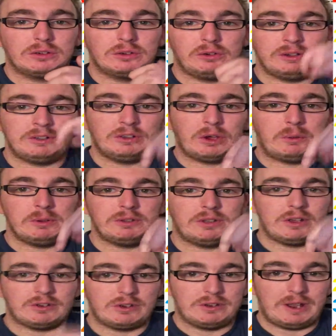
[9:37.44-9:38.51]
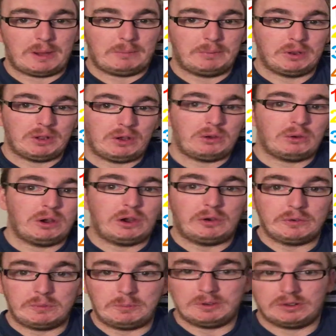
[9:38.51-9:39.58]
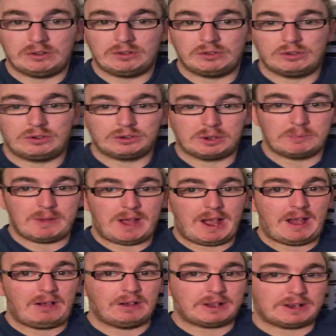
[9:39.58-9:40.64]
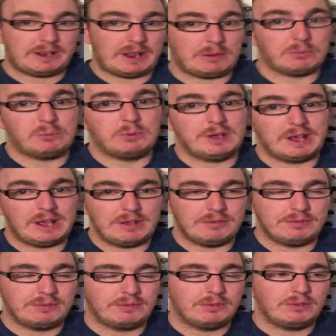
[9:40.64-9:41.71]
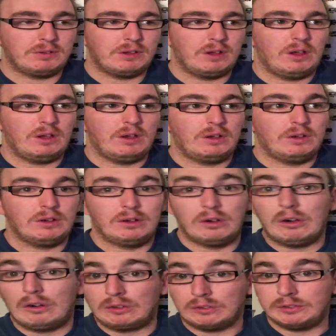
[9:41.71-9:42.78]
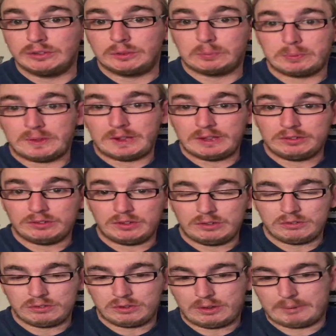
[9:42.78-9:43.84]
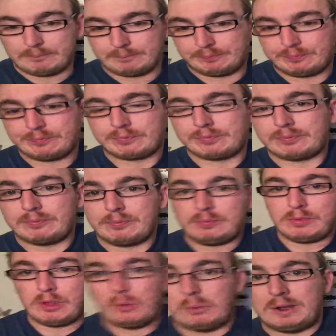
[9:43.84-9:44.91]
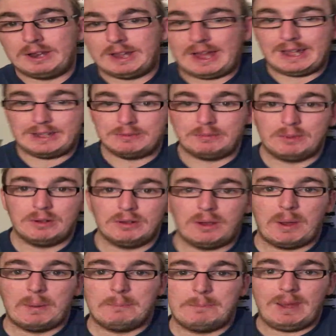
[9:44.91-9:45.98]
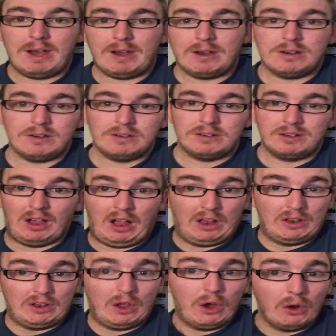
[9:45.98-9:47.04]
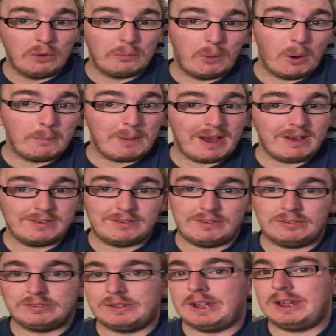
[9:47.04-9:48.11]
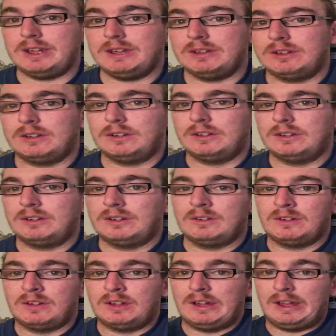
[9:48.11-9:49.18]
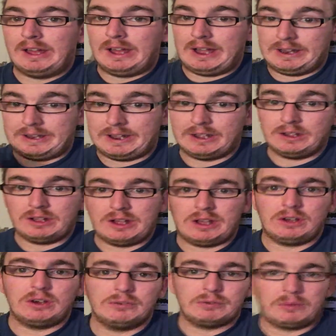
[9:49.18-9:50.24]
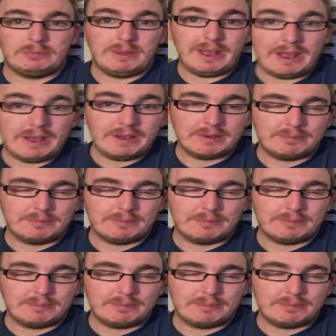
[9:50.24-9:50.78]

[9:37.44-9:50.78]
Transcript: go in the comment section down below, or you'll be able to talk about, collab with, or go into places when I am better, a little more better, I say, and then go from there.